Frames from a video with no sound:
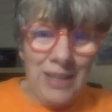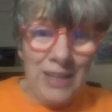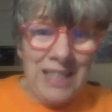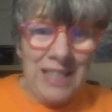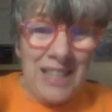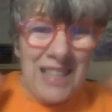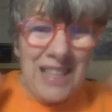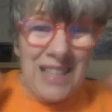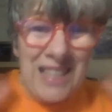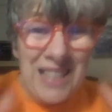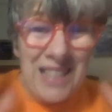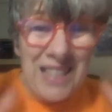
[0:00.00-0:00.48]

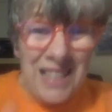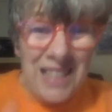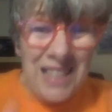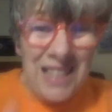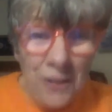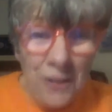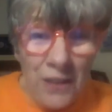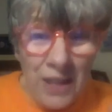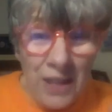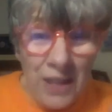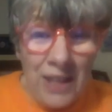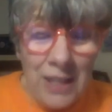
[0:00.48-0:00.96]
the
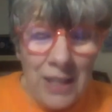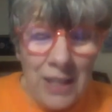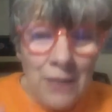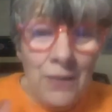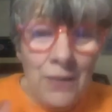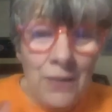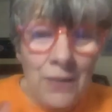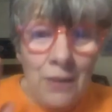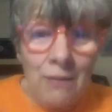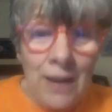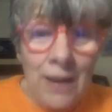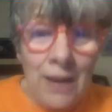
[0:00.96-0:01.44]
certificates for
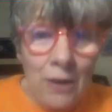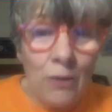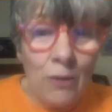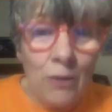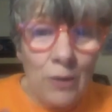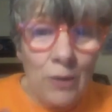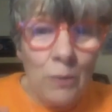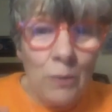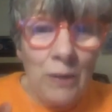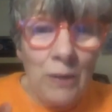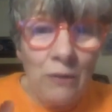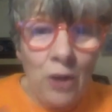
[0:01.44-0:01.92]
the
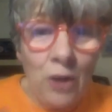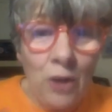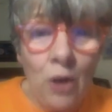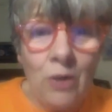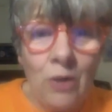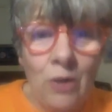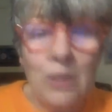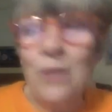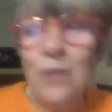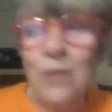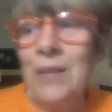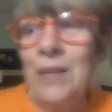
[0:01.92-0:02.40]
records we've
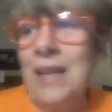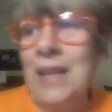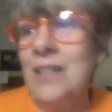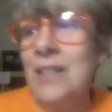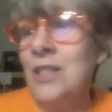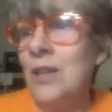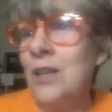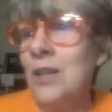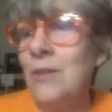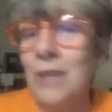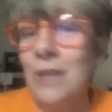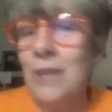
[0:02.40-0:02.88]
got. So yes,
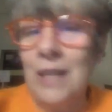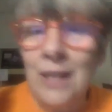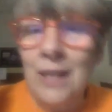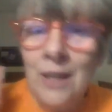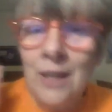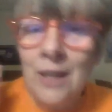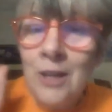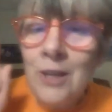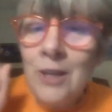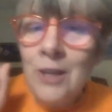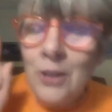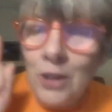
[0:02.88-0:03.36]
Tony,
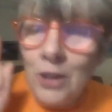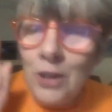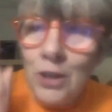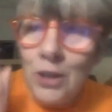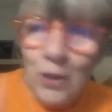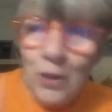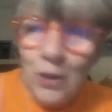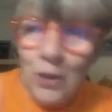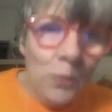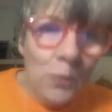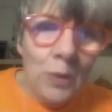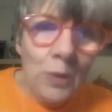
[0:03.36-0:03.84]

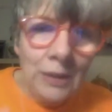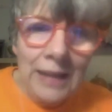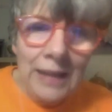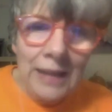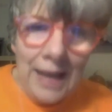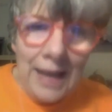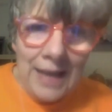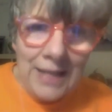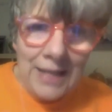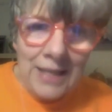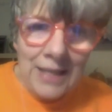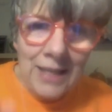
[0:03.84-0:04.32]
you will
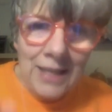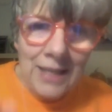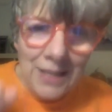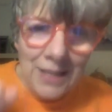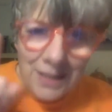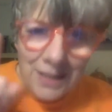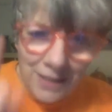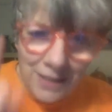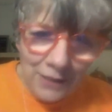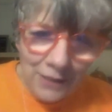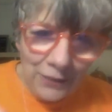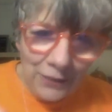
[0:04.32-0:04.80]
get a
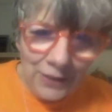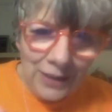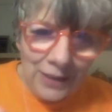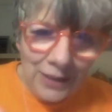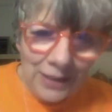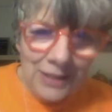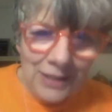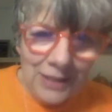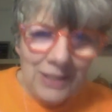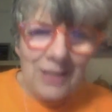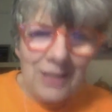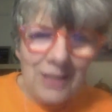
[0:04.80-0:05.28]

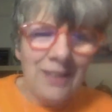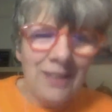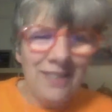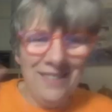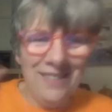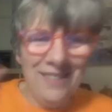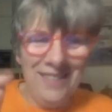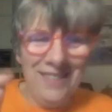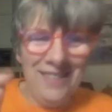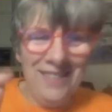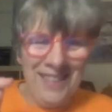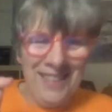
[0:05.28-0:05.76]
certificate.
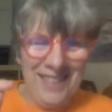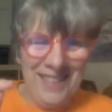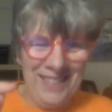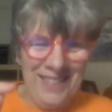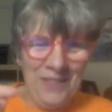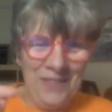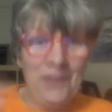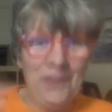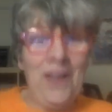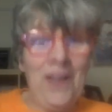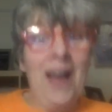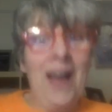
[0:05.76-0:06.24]

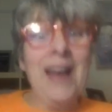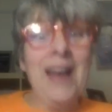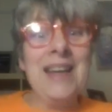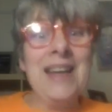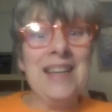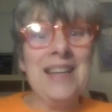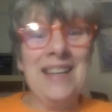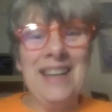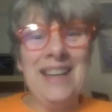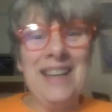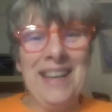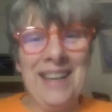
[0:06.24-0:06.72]

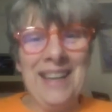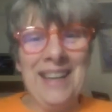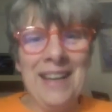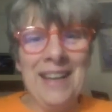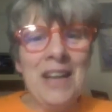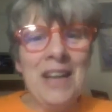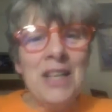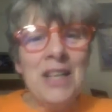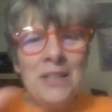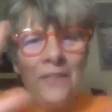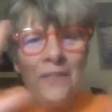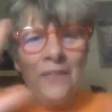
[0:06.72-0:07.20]
Finally,
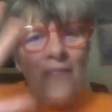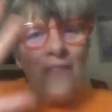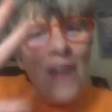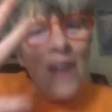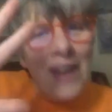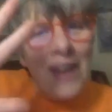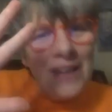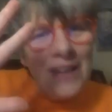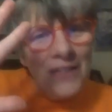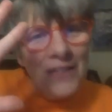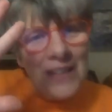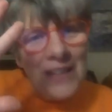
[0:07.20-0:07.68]
it's
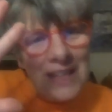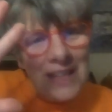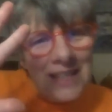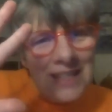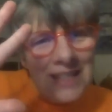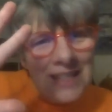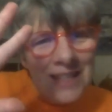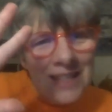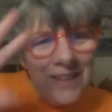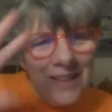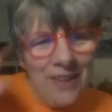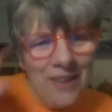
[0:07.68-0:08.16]
5
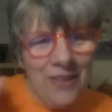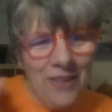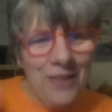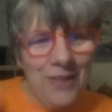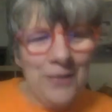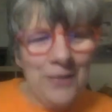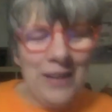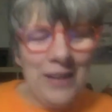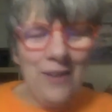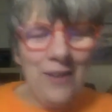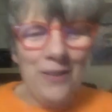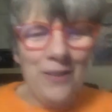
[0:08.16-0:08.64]
years ago that
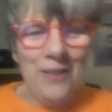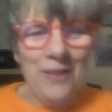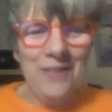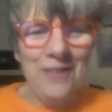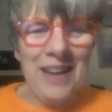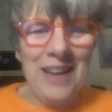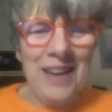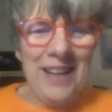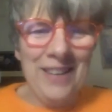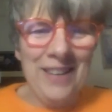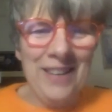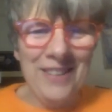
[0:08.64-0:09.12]
we got the
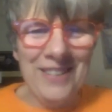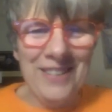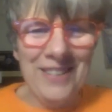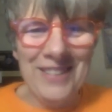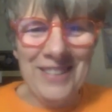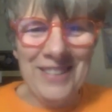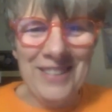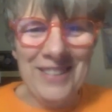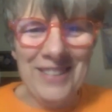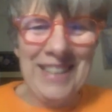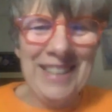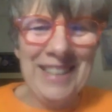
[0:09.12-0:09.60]

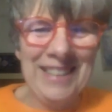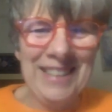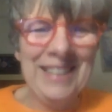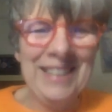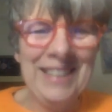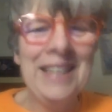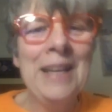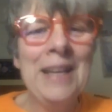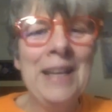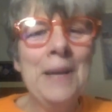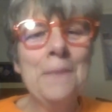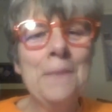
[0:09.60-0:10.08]
record.
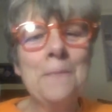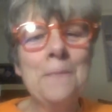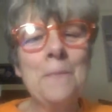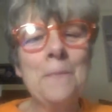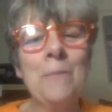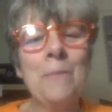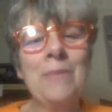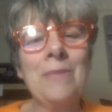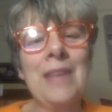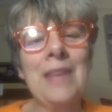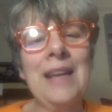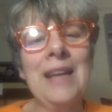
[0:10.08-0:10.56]

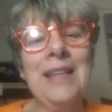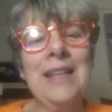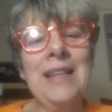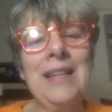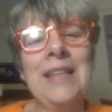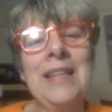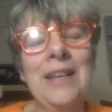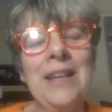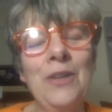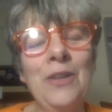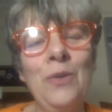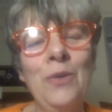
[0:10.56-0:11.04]
And it's
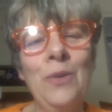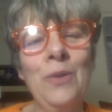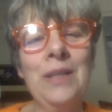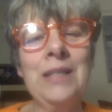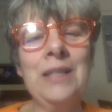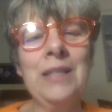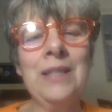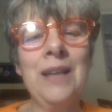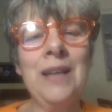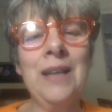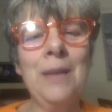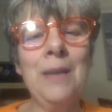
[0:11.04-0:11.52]
taken all
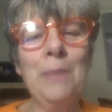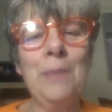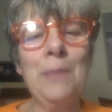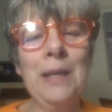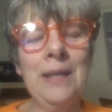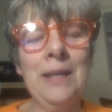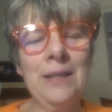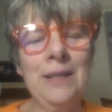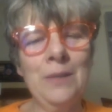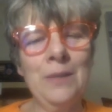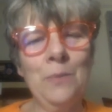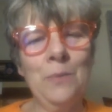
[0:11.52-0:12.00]
this time
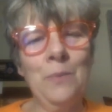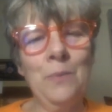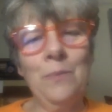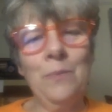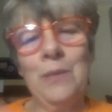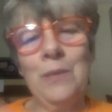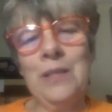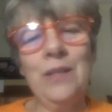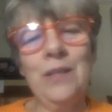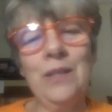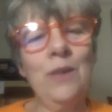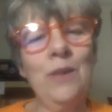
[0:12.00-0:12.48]
because
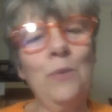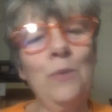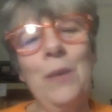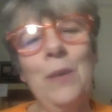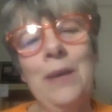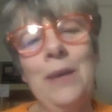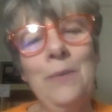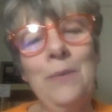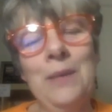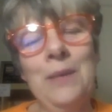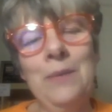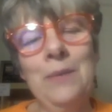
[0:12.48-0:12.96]
of the
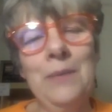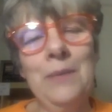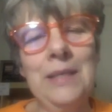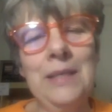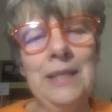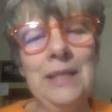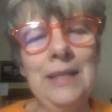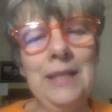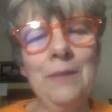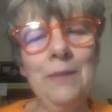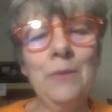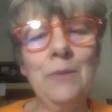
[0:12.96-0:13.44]
way we
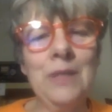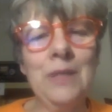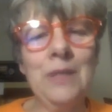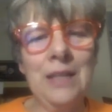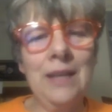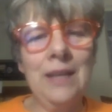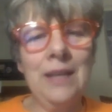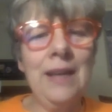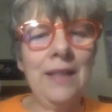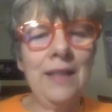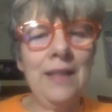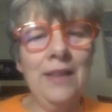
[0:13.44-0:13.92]
did it. It was
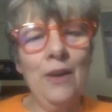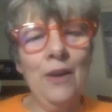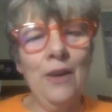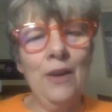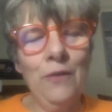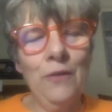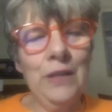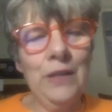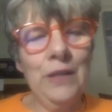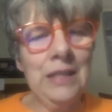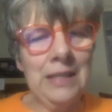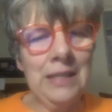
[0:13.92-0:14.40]
done at the
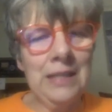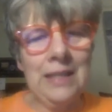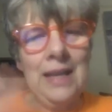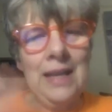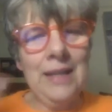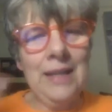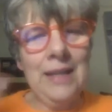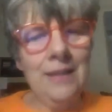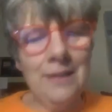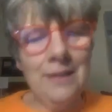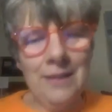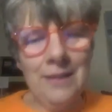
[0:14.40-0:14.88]
office,
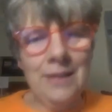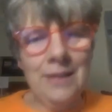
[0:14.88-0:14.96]
and